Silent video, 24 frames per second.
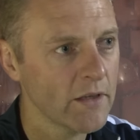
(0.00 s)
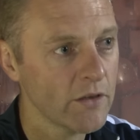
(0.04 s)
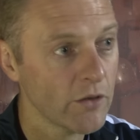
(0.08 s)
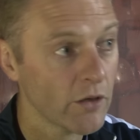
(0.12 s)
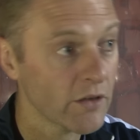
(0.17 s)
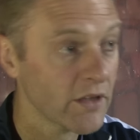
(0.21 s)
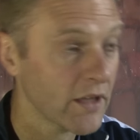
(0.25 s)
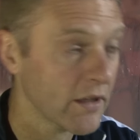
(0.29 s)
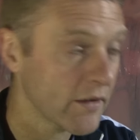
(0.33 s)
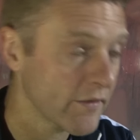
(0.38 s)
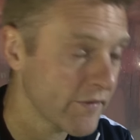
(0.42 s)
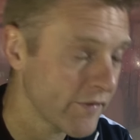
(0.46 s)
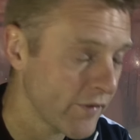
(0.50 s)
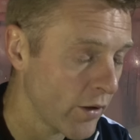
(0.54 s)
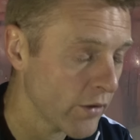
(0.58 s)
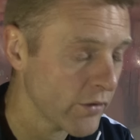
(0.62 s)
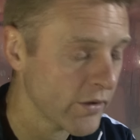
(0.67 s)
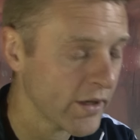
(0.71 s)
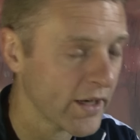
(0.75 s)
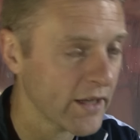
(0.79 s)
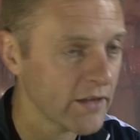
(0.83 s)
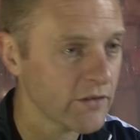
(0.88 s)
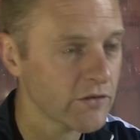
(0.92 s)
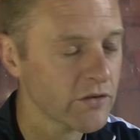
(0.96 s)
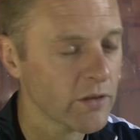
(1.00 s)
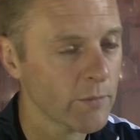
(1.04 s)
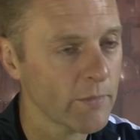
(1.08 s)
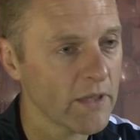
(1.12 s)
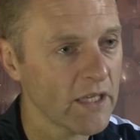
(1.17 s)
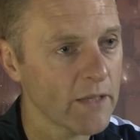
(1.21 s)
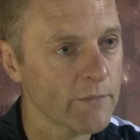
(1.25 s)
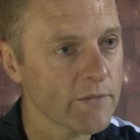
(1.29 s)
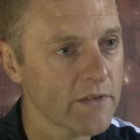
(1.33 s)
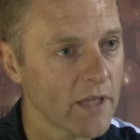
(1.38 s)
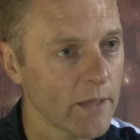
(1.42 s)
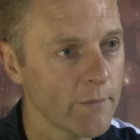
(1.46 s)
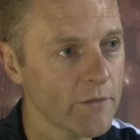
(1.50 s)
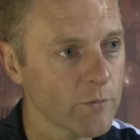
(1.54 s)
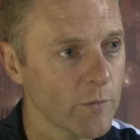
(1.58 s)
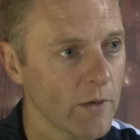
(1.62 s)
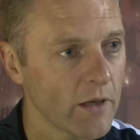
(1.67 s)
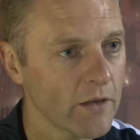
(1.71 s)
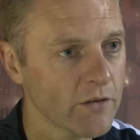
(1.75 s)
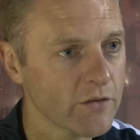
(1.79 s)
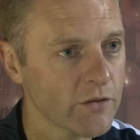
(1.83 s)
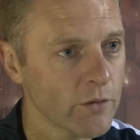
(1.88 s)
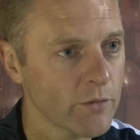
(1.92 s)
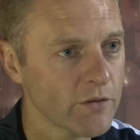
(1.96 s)
Young Dylan Faulkner getting some game time as
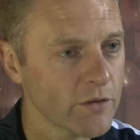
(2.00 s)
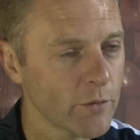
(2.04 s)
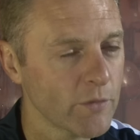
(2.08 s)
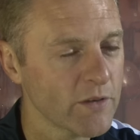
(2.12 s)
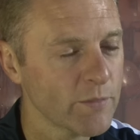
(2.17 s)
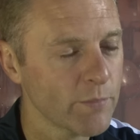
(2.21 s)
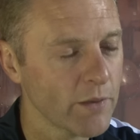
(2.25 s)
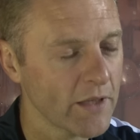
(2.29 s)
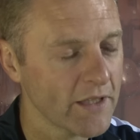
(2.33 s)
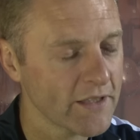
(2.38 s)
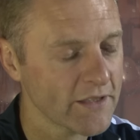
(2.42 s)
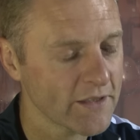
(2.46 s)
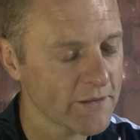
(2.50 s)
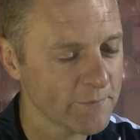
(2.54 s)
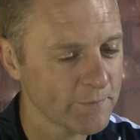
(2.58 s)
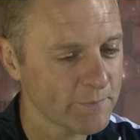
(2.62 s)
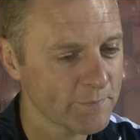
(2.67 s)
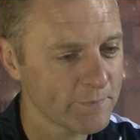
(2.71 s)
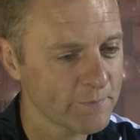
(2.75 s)
well. So it's always pleasing.